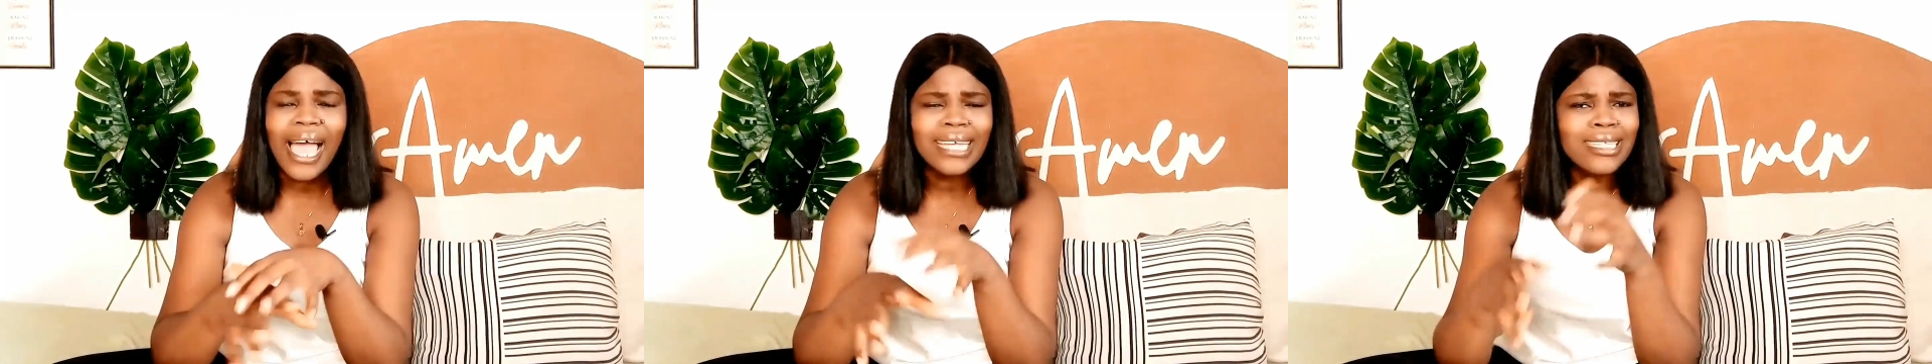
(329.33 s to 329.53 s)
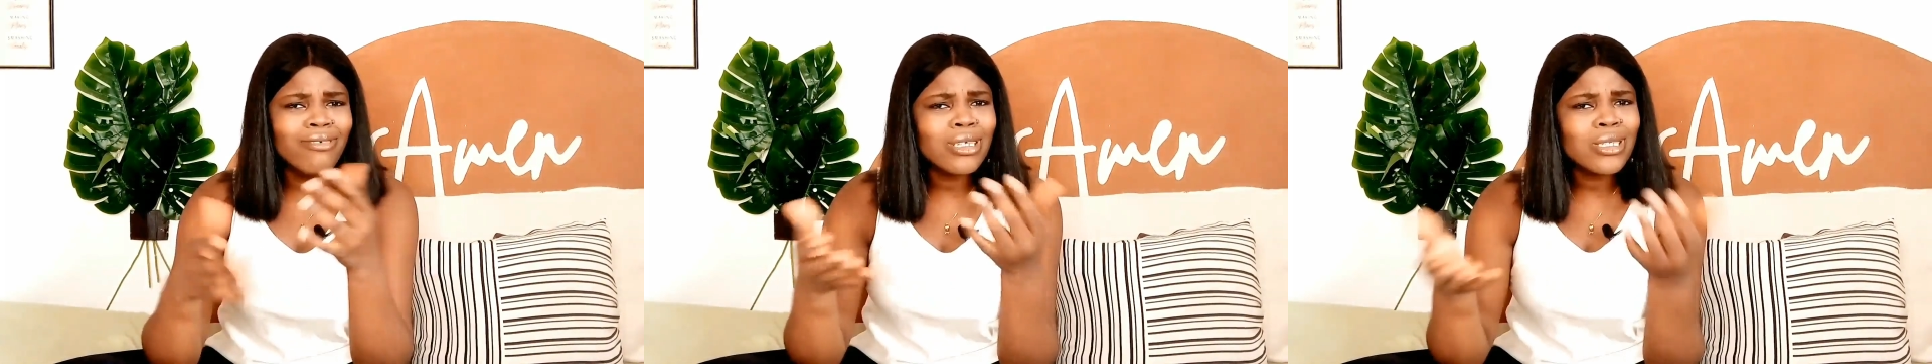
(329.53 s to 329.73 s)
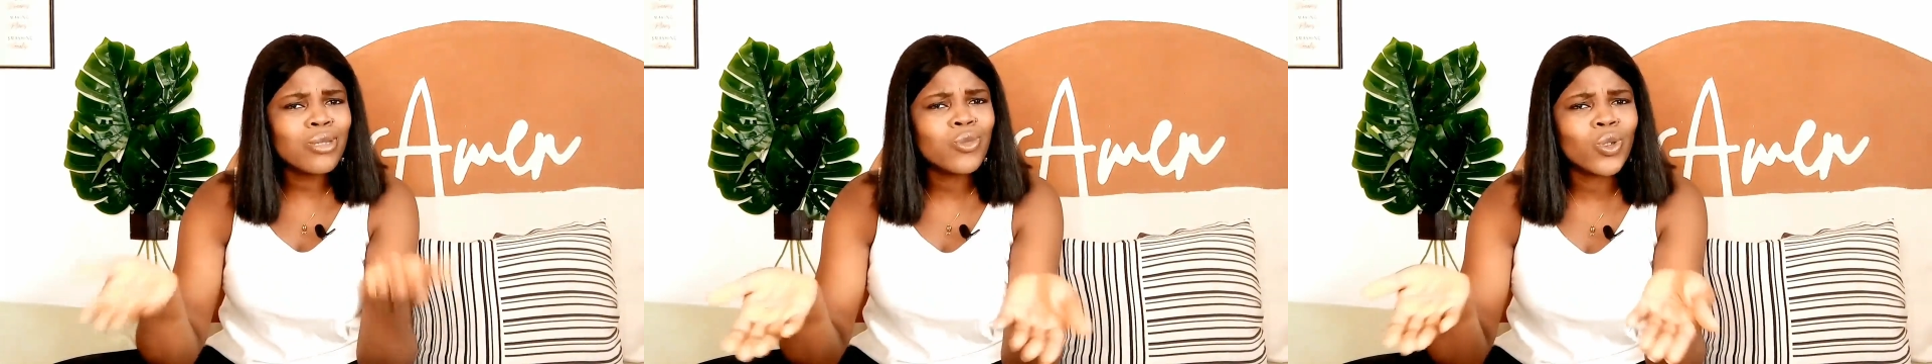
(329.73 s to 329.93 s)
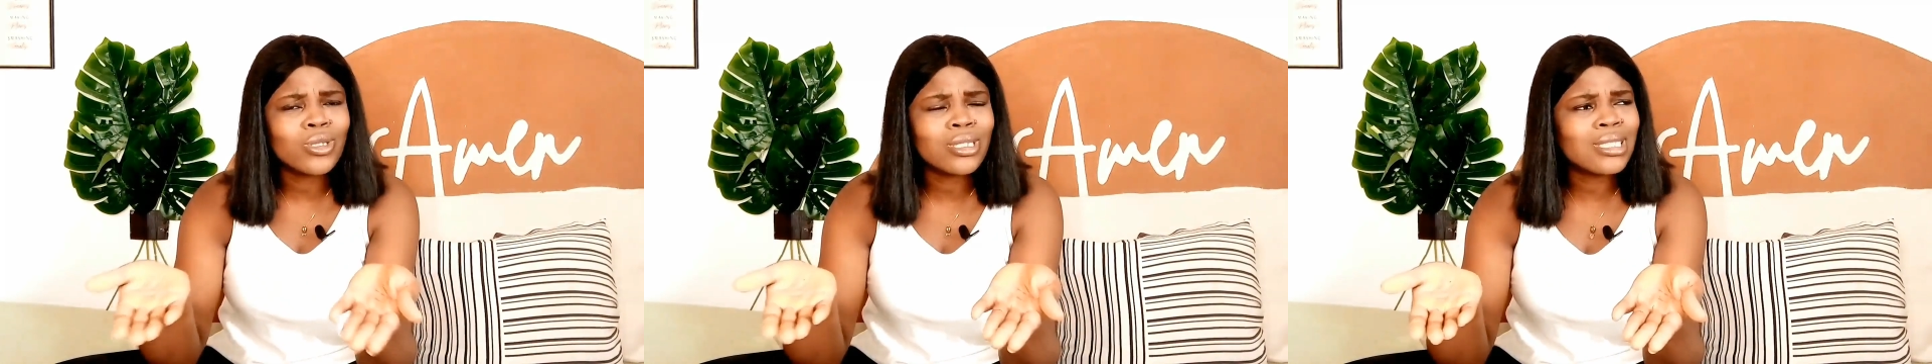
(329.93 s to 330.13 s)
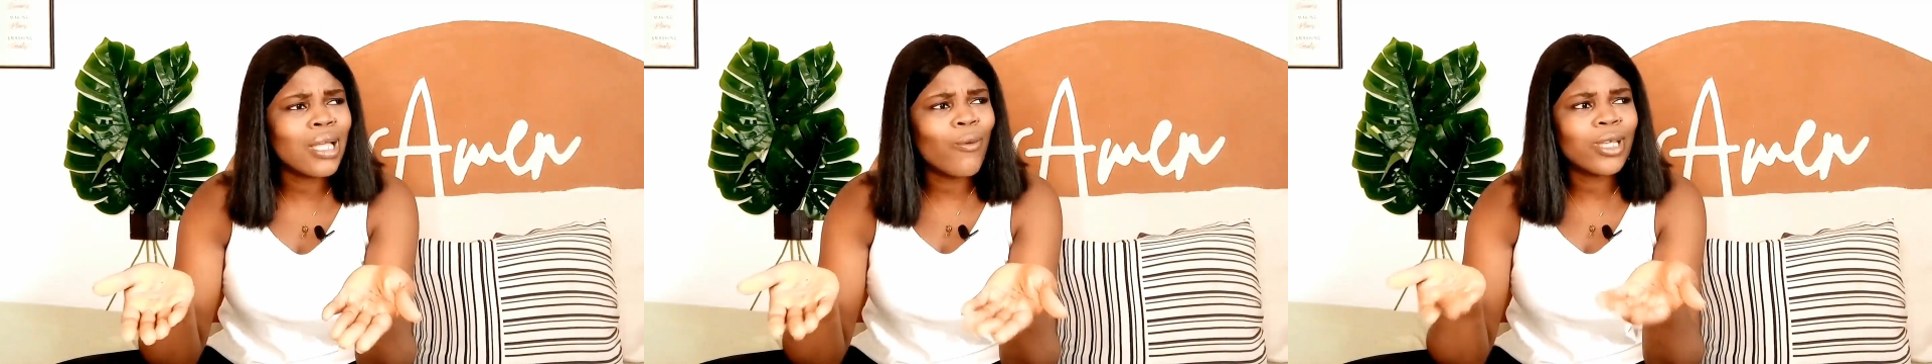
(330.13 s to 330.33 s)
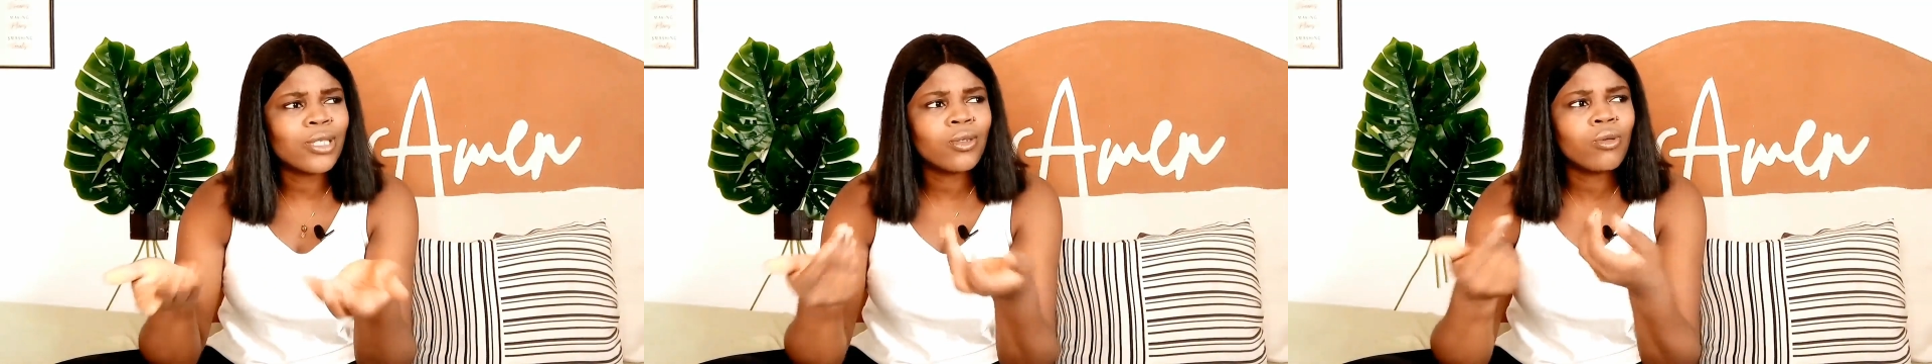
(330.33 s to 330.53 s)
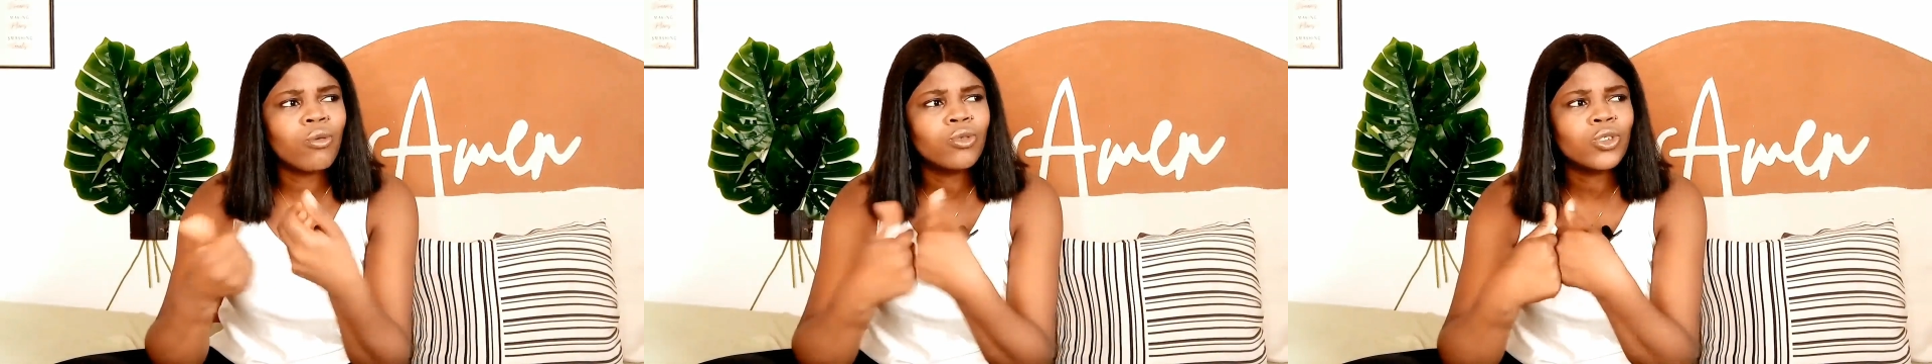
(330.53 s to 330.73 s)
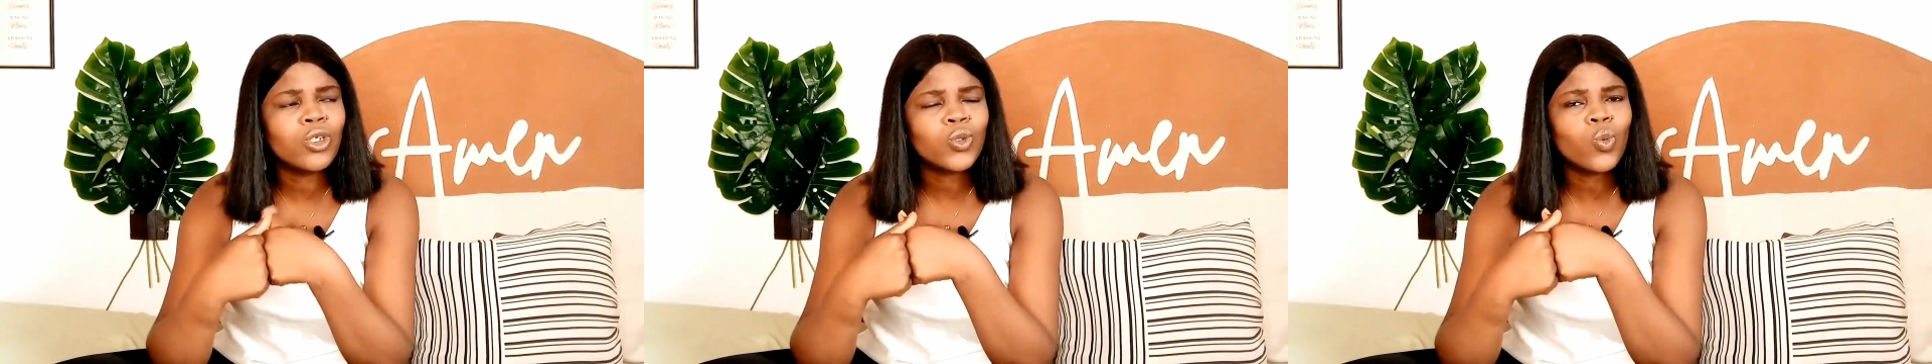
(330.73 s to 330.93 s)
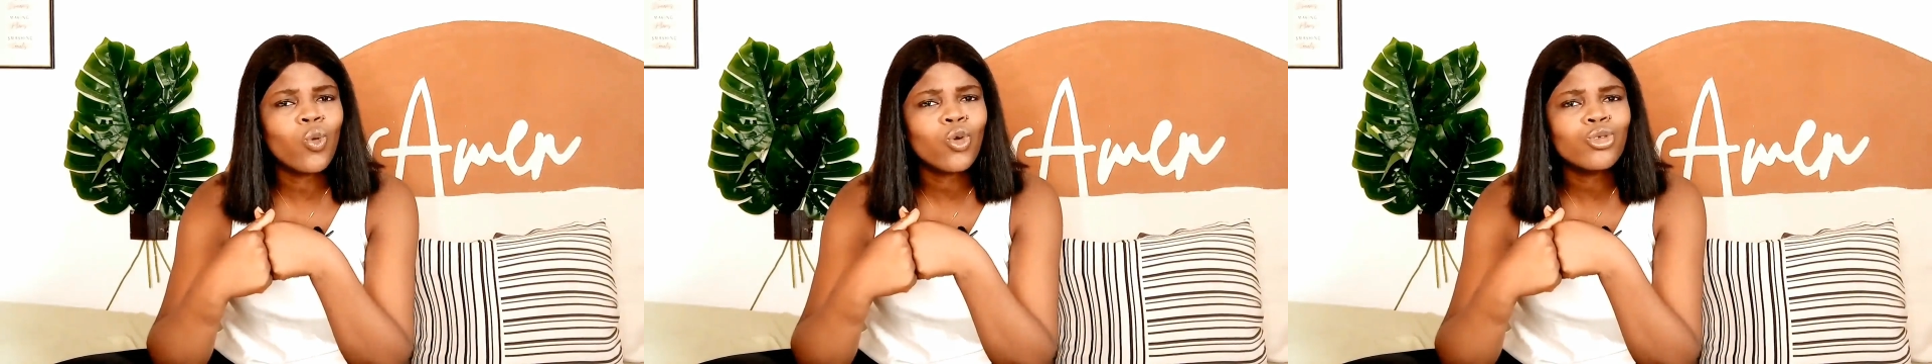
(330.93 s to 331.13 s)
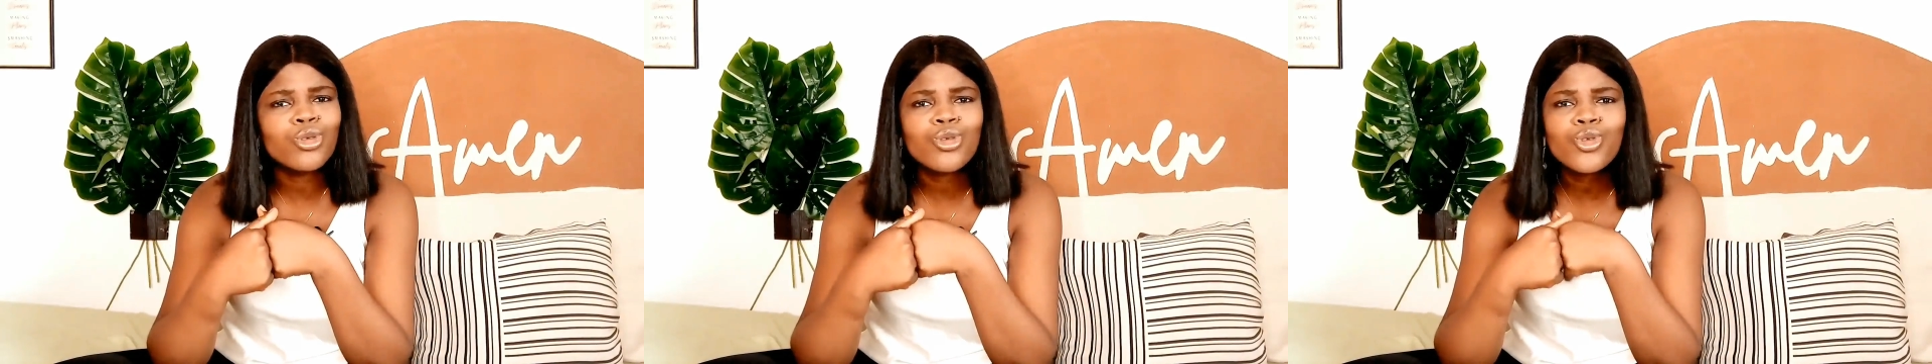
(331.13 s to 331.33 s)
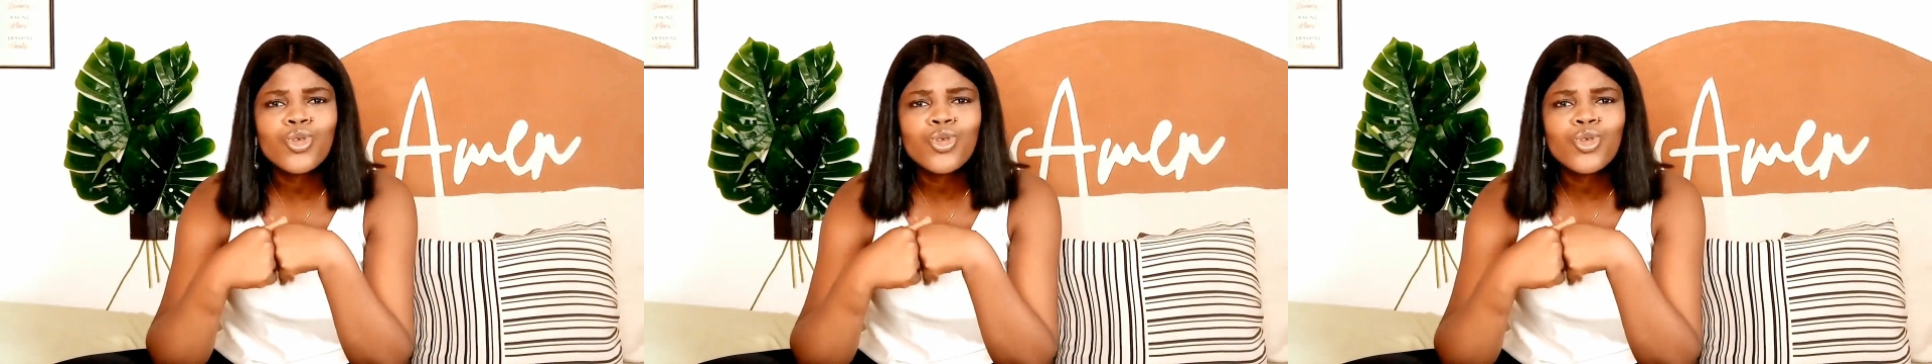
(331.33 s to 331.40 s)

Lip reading: I never seem to understand why someone would just want